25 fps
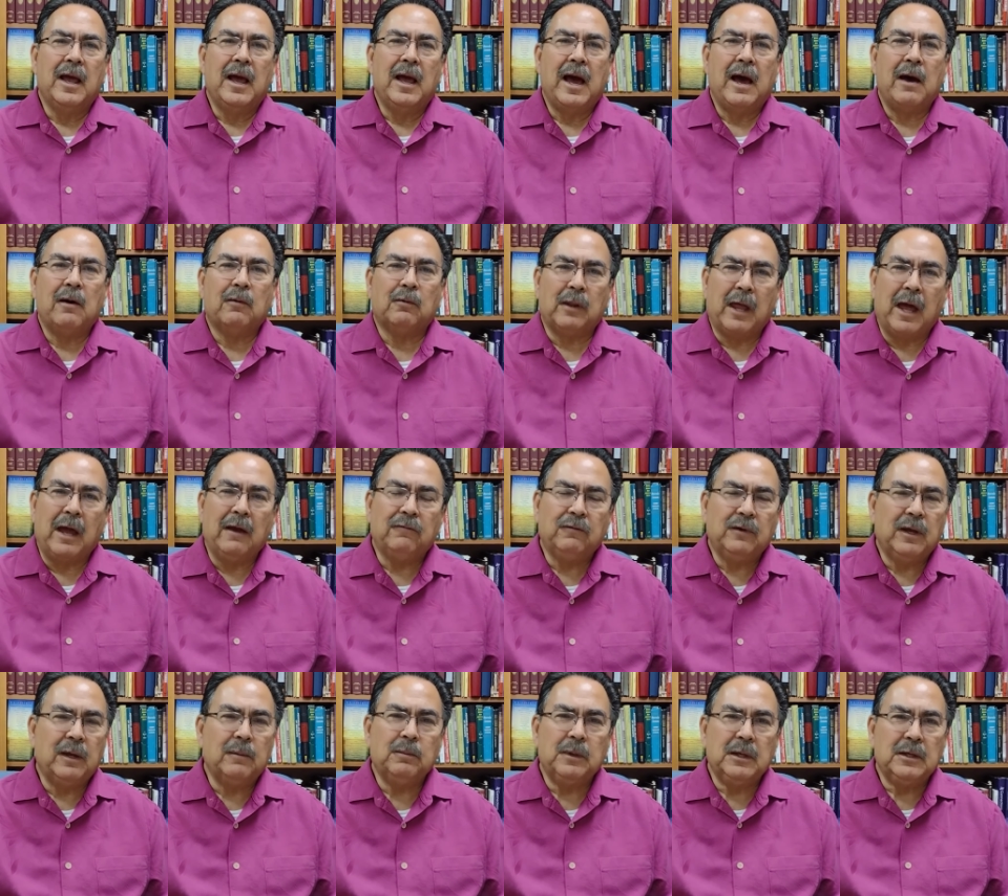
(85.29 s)
how
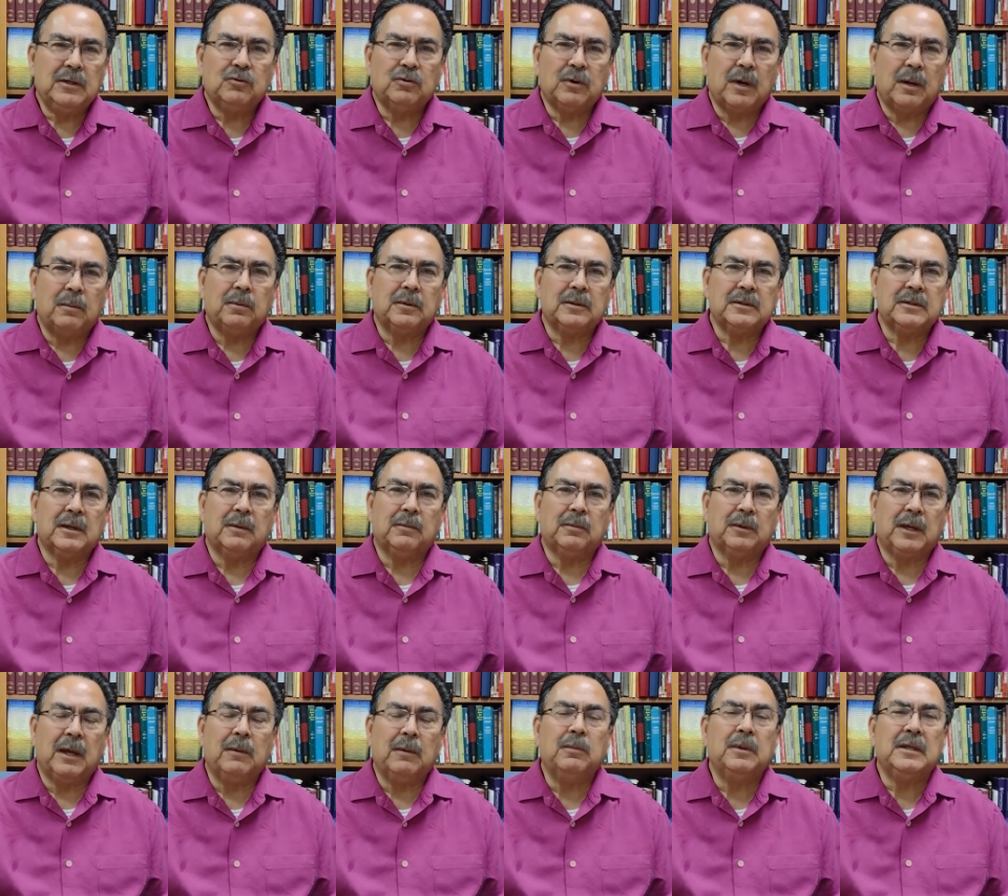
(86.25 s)
life can be
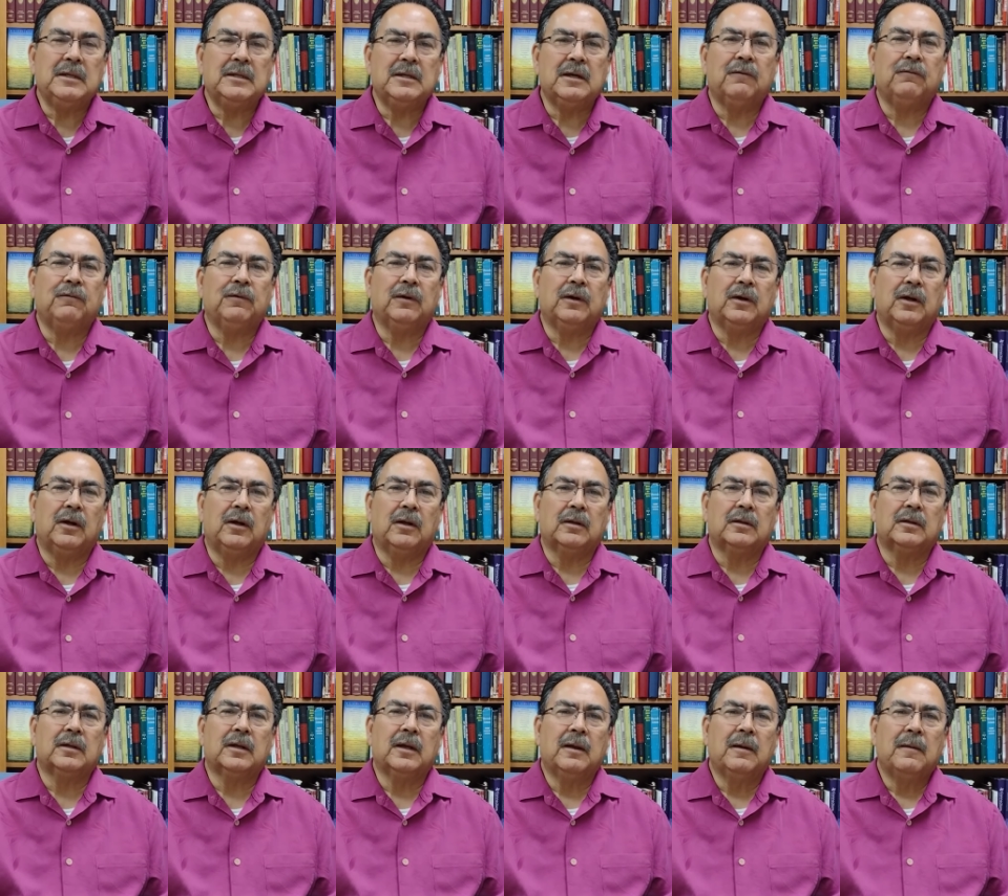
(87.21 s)
troublesome, can be difficult